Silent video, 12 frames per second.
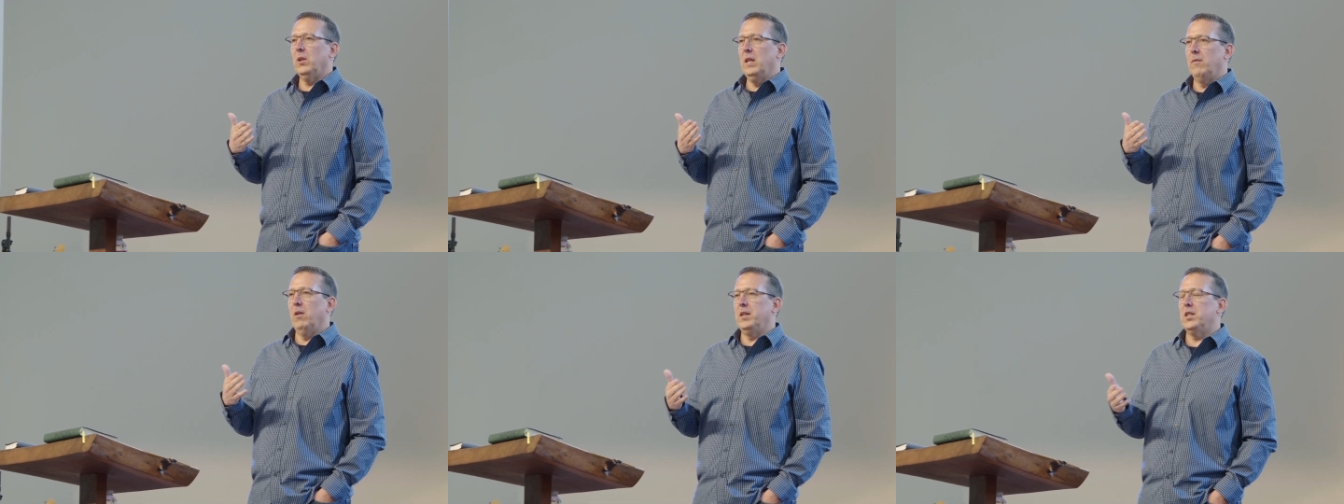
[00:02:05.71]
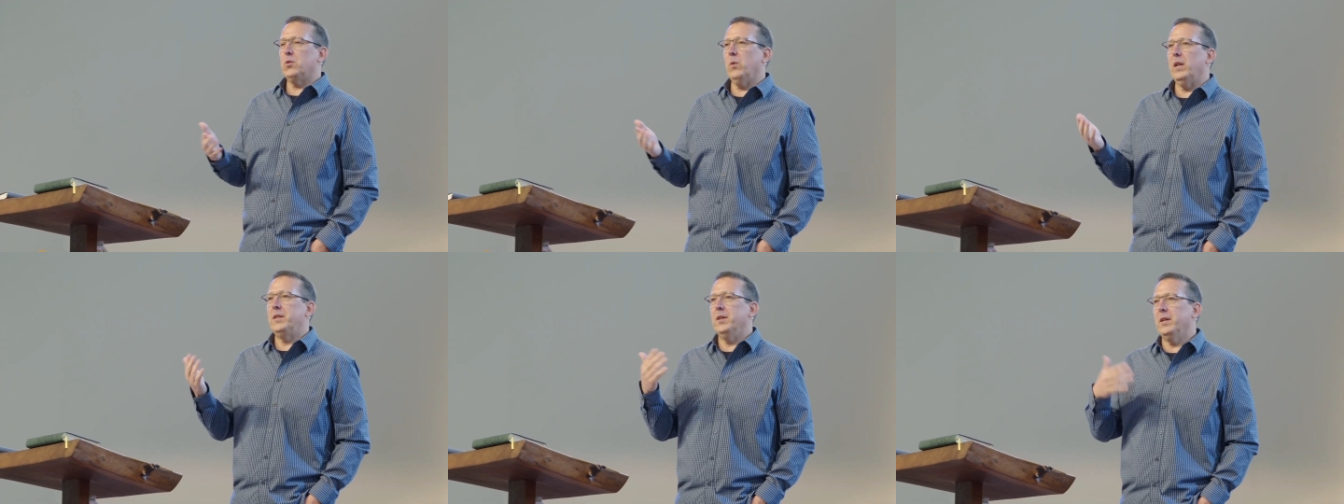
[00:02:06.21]
level, I just
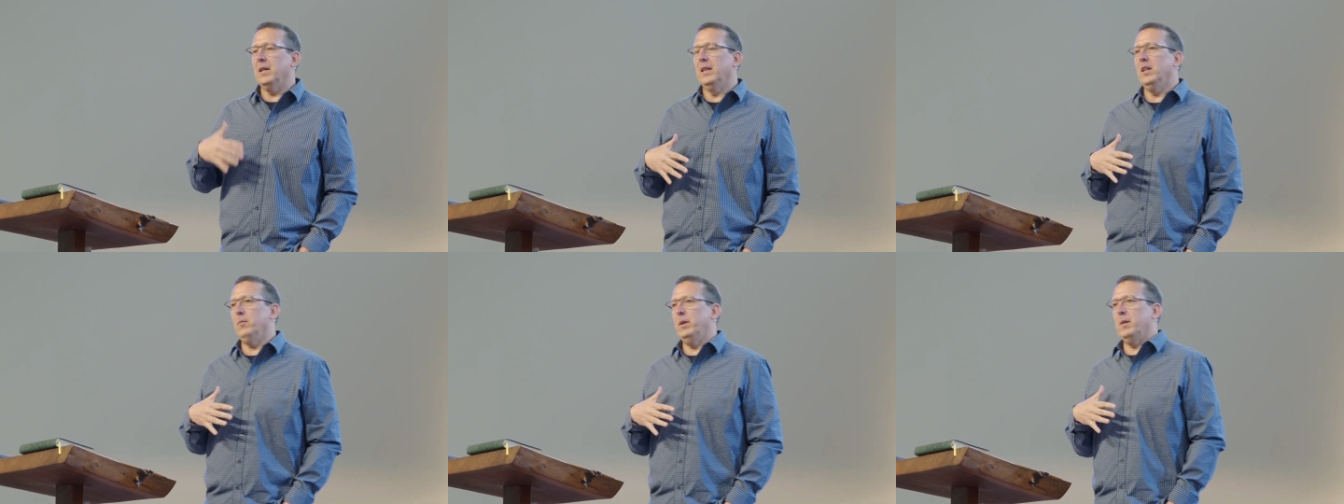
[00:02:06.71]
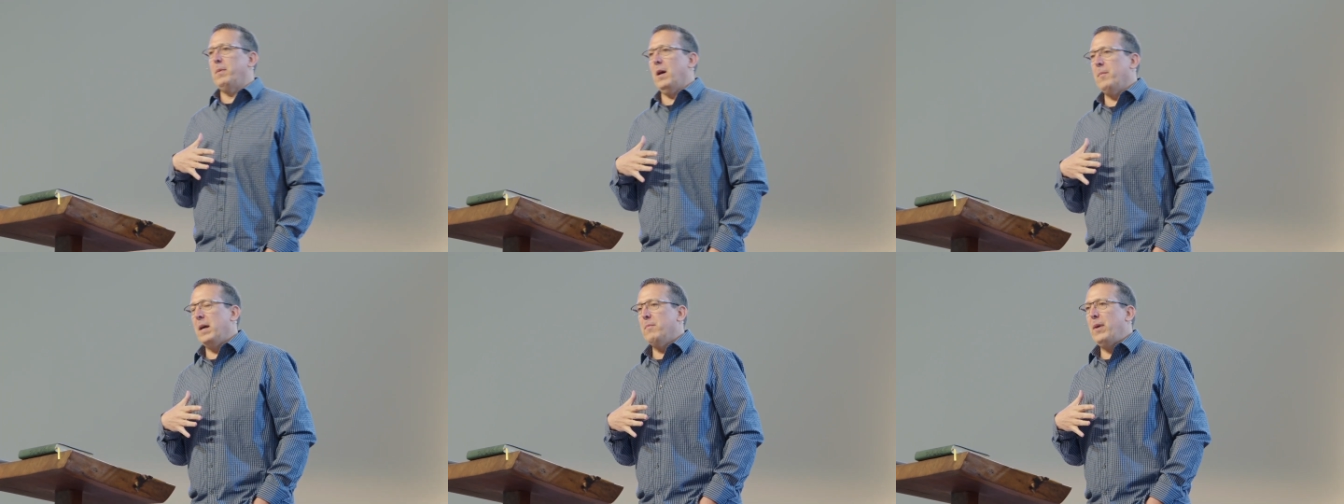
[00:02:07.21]
want to tell you a little bit about
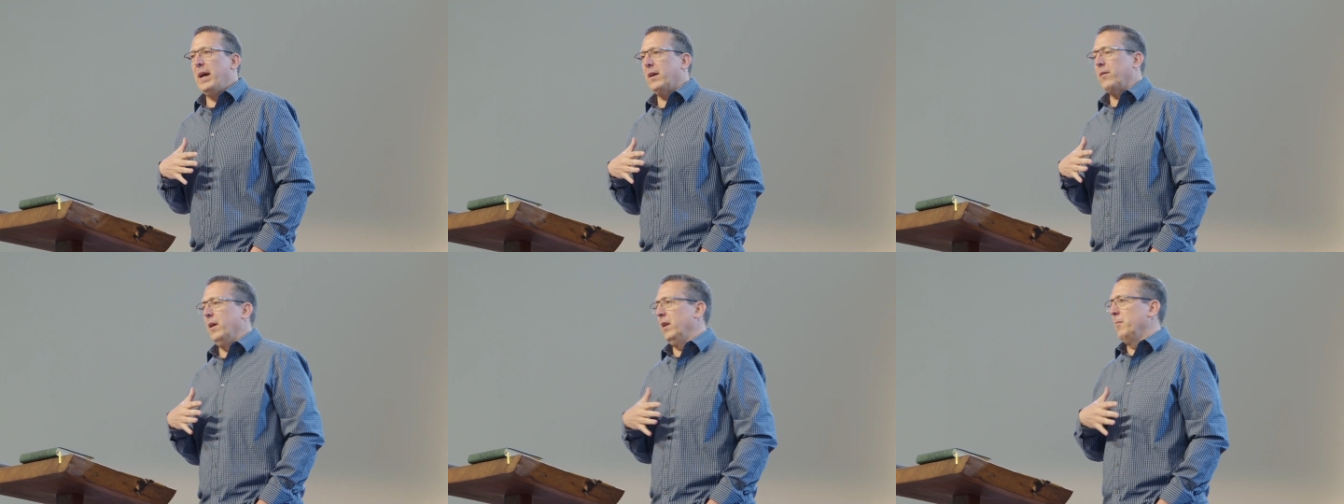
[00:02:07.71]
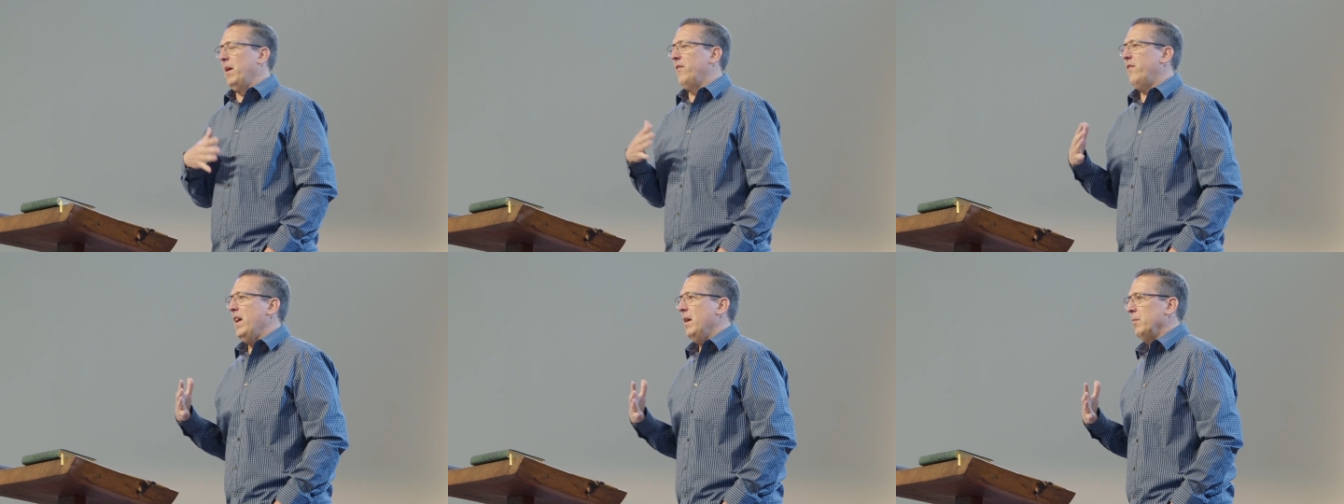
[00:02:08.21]
my background and my
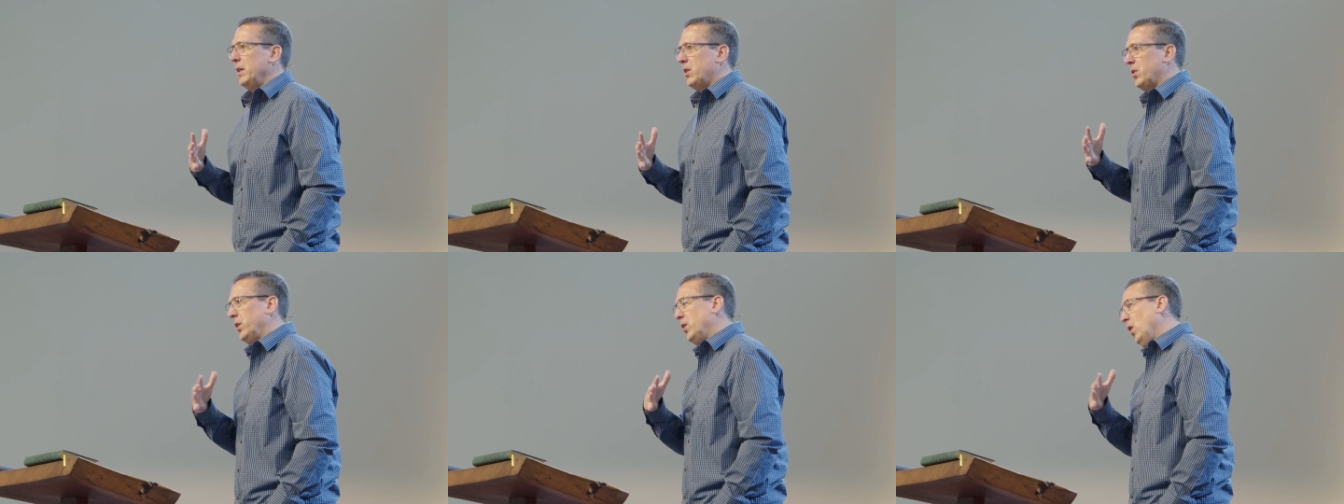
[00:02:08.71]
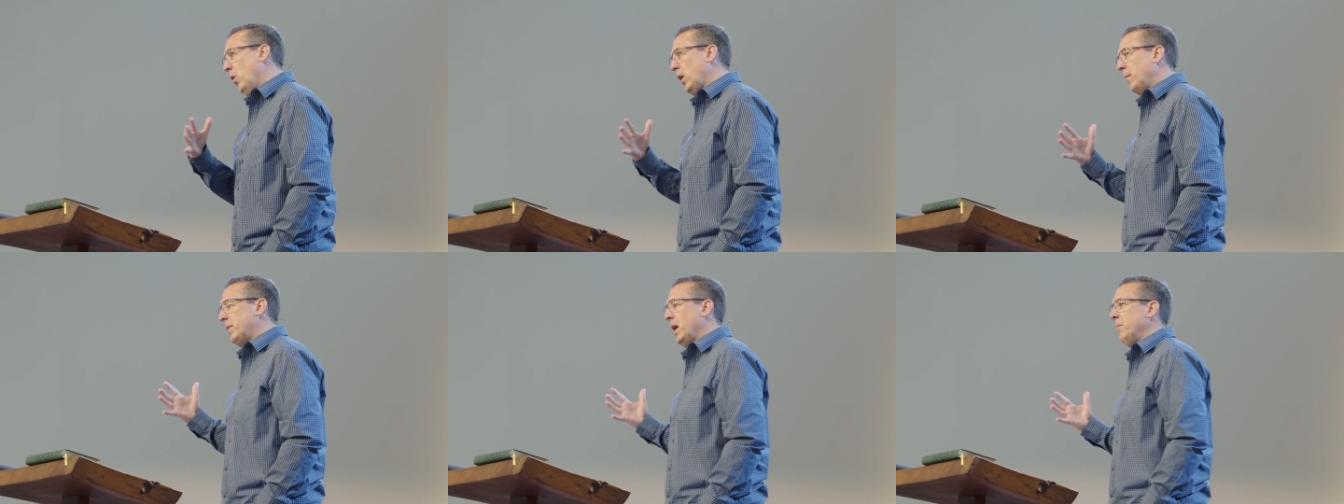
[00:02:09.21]
family so you know where
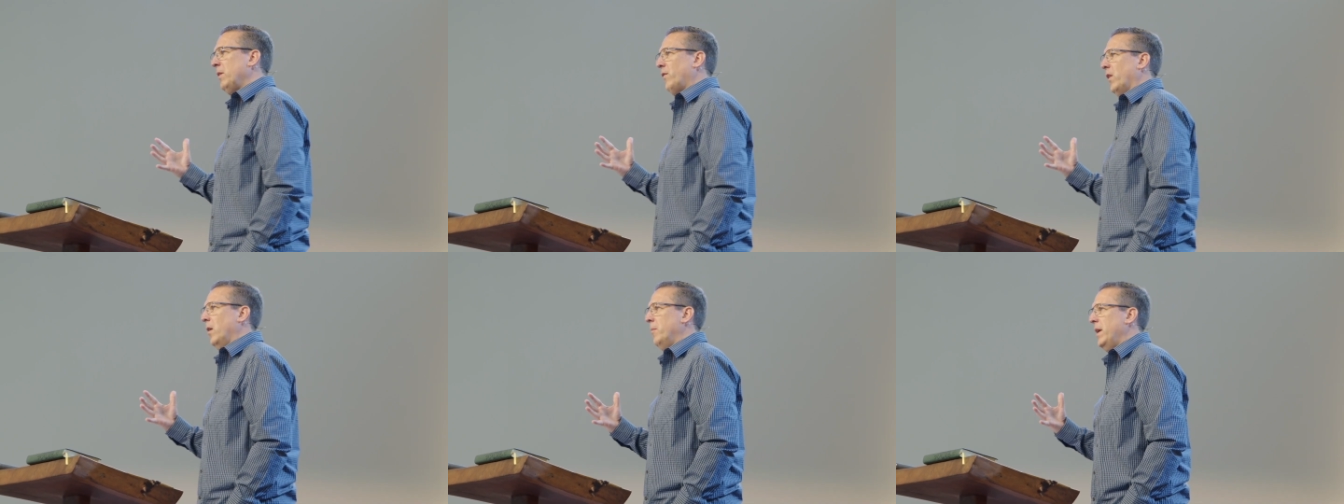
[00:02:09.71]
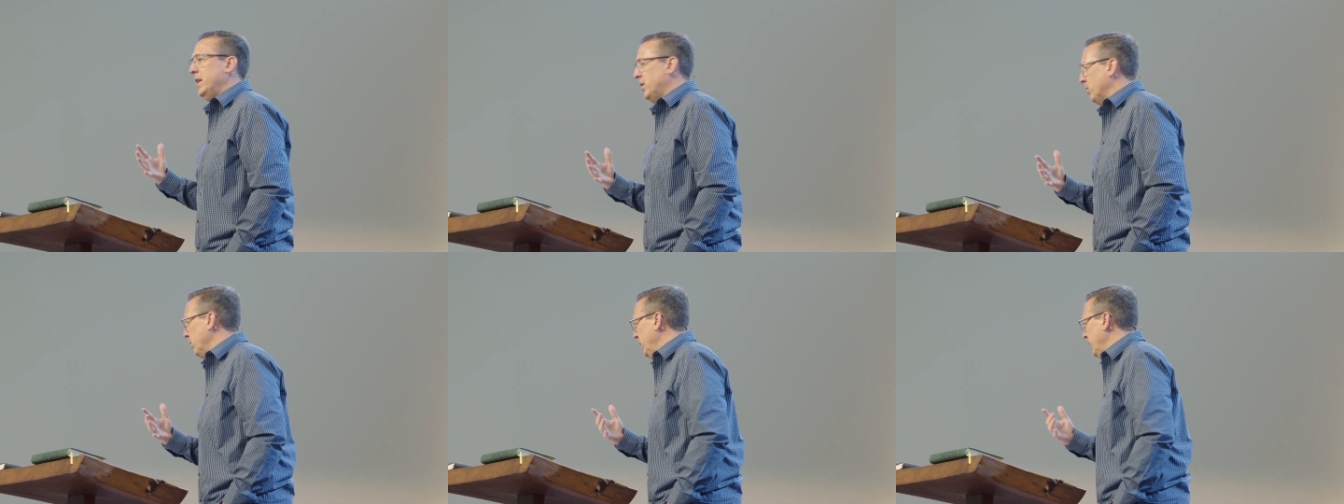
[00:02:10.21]
I'm coming from as we